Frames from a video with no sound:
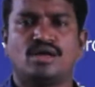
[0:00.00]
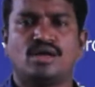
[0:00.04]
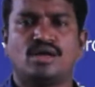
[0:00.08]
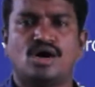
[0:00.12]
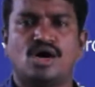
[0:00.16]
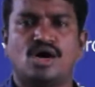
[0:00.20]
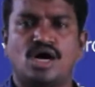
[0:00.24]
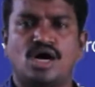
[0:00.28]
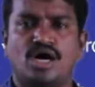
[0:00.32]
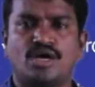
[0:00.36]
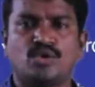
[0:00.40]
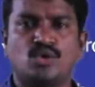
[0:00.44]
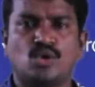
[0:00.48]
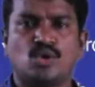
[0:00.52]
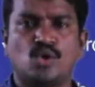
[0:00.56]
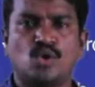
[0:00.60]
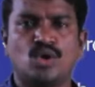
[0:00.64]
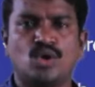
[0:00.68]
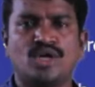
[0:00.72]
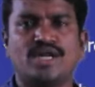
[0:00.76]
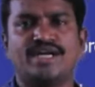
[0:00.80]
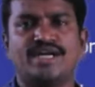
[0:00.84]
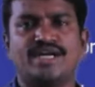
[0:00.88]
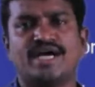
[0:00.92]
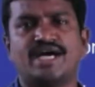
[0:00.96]
on
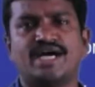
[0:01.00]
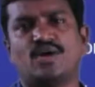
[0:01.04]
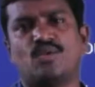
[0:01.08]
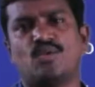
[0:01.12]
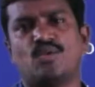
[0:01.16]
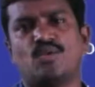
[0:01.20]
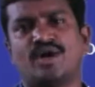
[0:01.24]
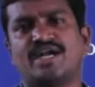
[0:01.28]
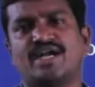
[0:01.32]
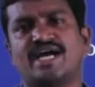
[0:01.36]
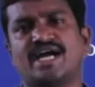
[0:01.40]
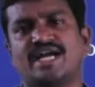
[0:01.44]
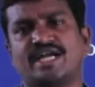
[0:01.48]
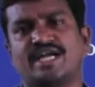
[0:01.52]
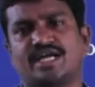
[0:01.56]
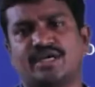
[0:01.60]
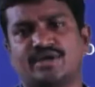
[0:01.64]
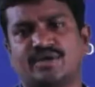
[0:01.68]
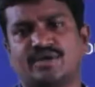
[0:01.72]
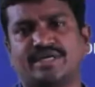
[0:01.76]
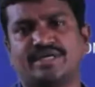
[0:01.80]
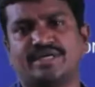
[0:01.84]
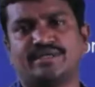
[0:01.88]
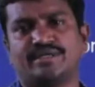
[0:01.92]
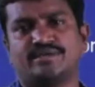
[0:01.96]
only one data
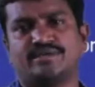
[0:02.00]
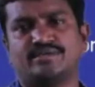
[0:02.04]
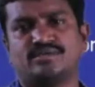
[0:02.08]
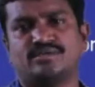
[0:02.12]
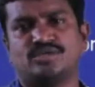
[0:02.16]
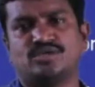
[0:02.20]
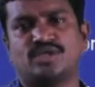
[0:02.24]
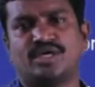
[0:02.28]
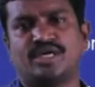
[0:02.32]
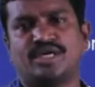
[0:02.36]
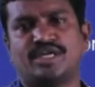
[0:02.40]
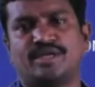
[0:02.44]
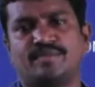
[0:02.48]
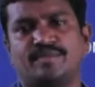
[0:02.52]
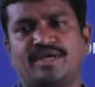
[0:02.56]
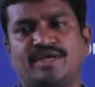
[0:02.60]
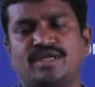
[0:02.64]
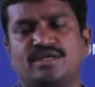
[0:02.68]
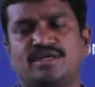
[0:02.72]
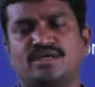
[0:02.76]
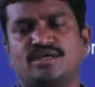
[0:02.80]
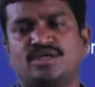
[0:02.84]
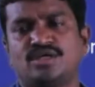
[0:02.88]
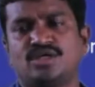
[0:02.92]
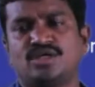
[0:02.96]
unit. So I repeat,
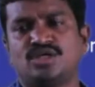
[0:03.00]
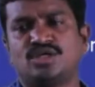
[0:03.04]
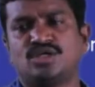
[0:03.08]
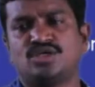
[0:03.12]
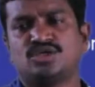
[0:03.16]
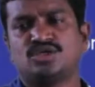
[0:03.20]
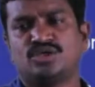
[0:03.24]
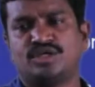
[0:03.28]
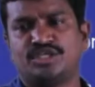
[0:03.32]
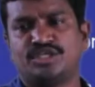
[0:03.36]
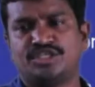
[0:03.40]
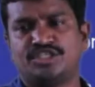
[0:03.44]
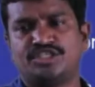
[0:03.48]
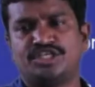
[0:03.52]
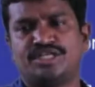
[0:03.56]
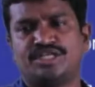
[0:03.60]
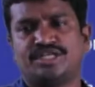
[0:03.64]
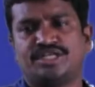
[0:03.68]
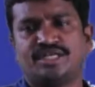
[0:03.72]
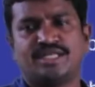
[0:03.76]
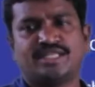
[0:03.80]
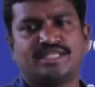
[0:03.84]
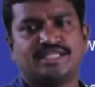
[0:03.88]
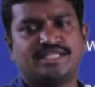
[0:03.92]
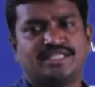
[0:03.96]
so in
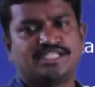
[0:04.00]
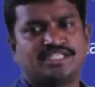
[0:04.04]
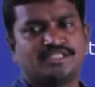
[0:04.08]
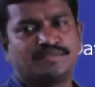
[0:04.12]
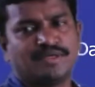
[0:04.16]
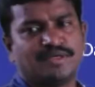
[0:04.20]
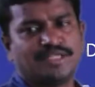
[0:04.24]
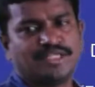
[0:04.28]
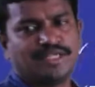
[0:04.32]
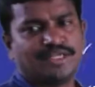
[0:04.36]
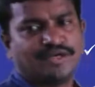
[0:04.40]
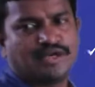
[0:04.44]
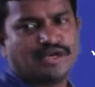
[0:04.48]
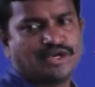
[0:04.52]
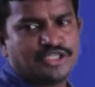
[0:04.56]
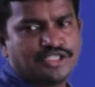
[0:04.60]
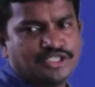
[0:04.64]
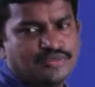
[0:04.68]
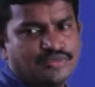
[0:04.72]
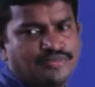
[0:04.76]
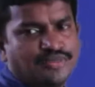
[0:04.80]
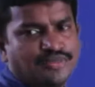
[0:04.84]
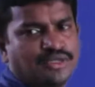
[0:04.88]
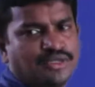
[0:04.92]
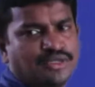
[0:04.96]
general in this
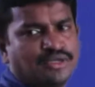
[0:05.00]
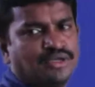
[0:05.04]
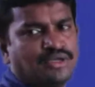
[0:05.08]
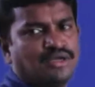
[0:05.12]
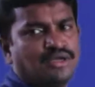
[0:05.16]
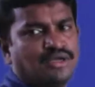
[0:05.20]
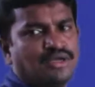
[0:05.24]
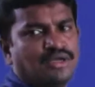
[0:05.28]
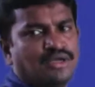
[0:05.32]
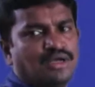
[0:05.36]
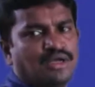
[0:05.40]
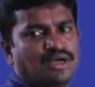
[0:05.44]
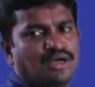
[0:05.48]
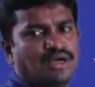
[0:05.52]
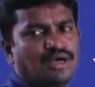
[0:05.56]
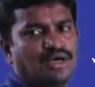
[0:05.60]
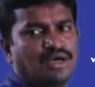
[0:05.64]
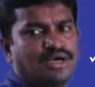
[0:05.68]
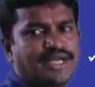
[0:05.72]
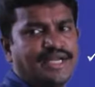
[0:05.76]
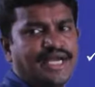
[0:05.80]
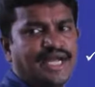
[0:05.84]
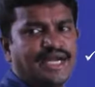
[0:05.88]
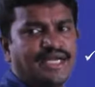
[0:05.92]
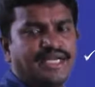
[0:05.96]
methodology,
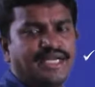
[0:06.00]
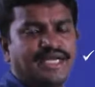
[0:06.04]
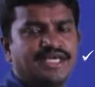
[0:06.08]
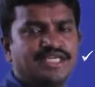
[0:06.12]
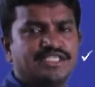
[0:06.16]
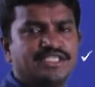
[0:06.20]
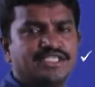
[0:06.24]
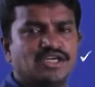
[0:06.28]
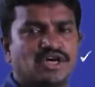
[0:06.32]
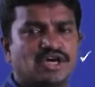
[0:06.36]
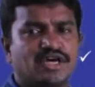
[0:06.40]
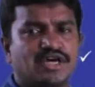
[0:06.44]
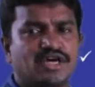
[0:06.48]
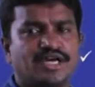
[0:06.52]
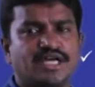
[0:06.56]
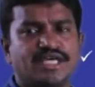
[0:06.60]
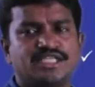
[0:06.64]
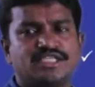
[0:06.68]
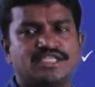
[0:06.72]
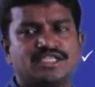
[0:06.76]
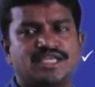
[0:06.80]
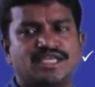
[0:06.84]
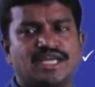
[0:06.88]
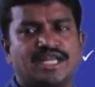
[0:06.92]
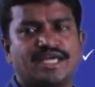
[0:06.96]
data is
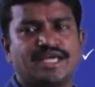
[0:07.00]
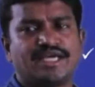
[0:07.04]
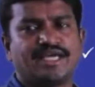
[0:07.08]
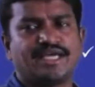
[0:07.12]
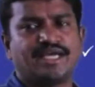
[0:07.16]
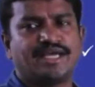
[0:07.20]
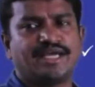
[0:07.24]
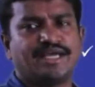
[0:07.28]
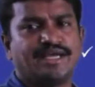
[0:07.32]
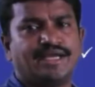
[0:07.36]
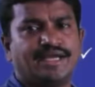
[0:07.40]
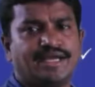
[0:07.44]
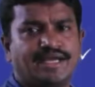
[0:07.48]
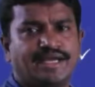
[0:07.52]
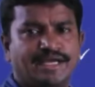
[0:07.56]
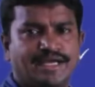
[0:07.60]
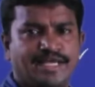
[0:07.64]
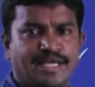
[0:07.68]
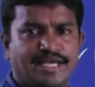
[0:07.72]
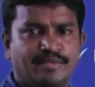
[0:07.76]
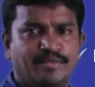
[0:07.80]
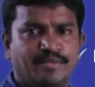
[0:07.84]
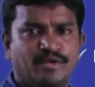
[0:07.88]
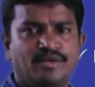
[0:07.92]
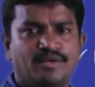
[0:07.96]
organized like a
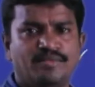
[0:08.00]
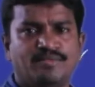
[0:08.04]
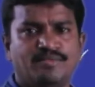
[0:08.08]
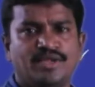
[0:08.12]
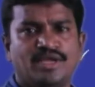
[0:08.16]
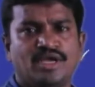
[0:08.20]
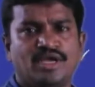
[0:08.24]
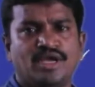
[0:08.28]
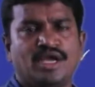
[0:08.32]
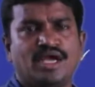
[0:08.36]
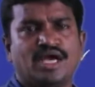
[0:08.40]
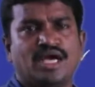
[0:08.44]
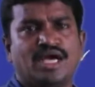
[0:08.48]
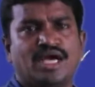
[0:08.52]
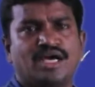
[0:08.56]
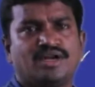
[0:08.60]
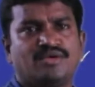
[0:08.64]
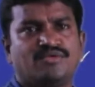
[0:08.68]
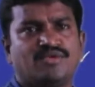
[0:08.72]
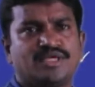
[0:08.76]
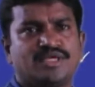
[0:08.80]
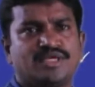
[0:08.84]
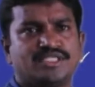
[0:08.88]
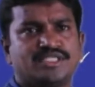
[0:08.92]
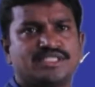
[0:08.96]
table, and
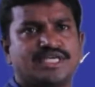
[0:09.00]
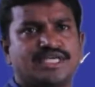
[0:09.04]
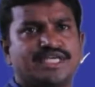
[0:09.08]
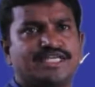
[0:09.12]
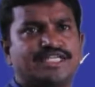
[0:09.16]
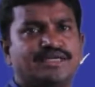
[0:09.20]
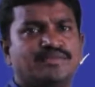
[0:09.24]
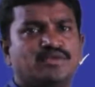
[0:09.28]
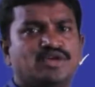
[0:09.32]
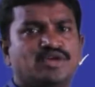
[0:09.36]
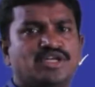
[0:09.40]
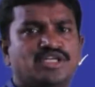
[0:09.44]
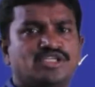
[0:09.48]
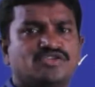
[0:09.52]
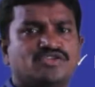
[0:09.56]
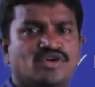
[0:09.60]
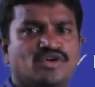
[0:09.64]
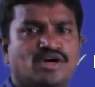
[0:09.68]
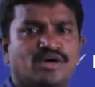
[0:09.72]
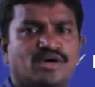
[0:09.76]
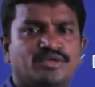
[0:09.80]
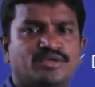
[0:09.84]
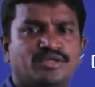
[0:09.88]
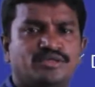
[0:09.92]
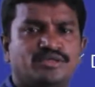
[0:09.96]
once a table is
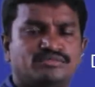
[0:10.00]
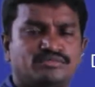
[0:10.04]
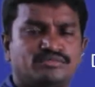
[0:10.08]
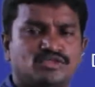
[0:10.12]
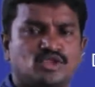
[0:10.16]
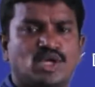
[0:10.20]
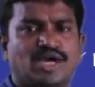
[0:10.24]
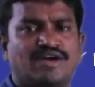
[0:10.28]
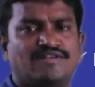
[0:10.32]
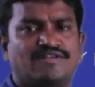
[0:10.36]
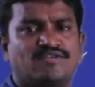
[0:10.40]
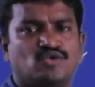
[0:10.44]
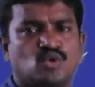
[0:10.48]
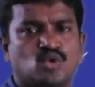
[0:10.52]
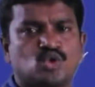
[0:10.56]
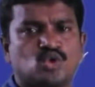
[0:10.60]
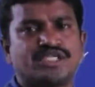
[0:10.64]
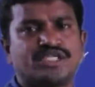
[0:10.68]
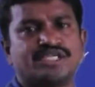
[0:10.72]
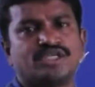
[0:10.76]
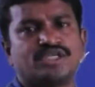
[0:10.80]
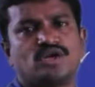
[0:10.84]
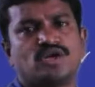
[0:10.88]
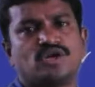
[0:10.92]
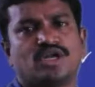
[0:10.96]
formed you have rows
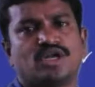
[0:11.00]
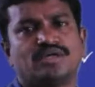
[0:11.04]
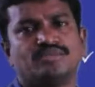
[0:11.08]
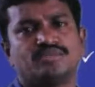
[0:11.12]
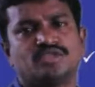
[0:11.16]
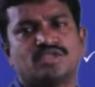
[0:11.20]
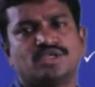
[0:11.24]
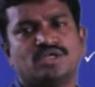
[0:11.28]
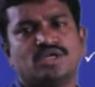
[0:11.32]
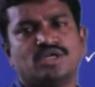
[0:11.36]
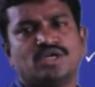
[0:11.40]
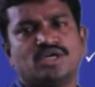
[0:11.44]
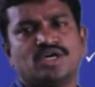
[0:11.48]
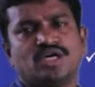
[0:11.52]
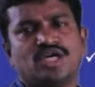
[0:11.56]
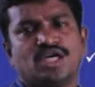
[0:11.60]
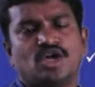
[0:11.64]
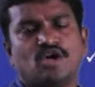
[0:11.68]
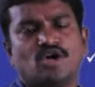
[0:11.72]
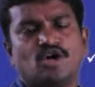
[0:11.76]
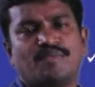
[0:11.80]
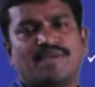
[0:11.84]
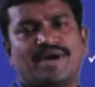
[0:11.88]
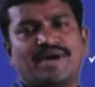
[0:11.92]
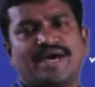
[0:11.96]
and columns.
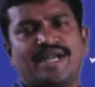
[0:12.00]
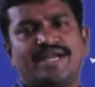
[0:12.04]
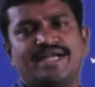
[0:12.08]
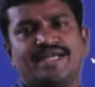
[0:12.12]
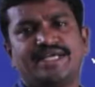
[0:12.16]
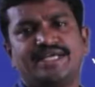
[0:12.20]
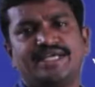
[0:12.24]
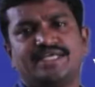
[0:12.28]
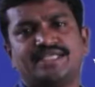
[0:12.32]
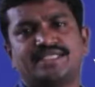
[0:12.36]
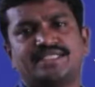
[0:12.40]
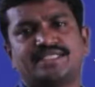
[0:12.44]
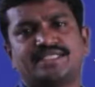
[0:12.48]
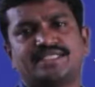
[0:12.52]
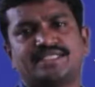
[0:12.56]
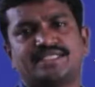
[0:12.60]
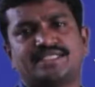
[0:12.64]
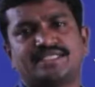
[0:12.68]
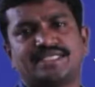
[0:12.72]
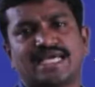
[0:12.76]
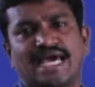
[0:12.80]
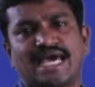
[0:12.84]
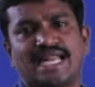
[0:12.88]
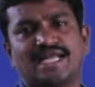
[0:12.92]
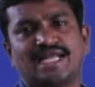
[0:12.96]
Now parity is
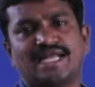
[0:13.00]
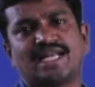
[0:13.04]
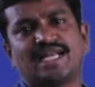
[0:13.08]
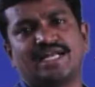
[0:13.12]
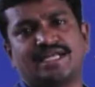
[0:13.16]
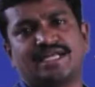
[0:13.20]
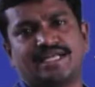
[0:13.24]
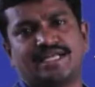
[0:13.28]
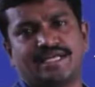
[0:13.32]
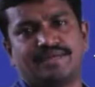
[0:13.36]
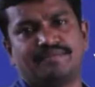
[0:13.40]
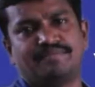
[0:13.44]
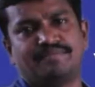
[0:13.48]
calculated